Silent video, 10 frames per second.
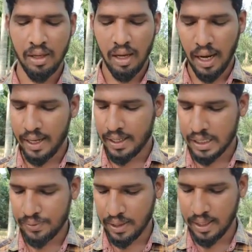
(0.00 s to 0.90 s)
And
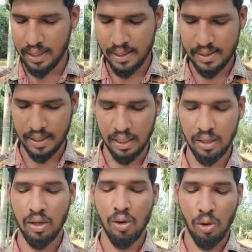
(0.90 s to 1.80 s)
next one here they say
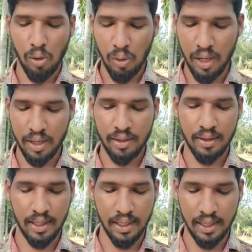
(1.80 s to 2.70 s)
over
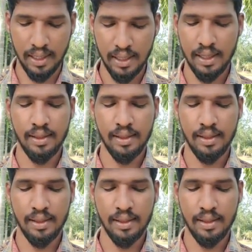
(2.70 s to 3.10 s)
the year